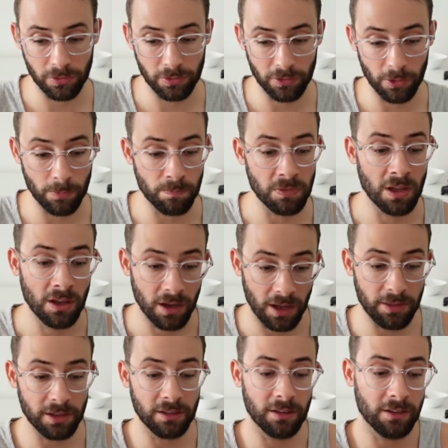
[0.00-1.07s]
So I
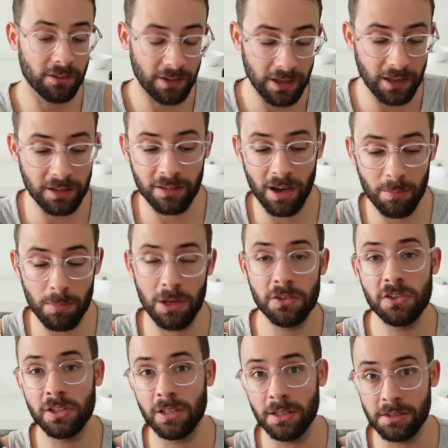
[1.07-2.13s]
think staking
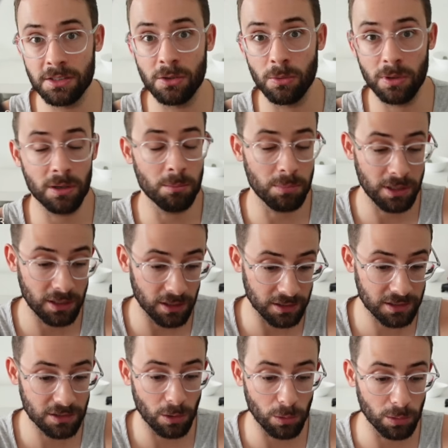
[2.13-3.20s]
Dymension is going to be a
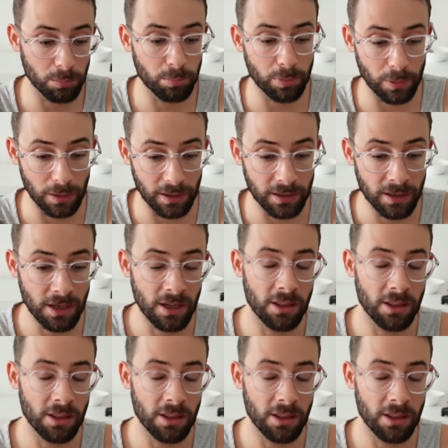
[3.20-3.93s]
solid play.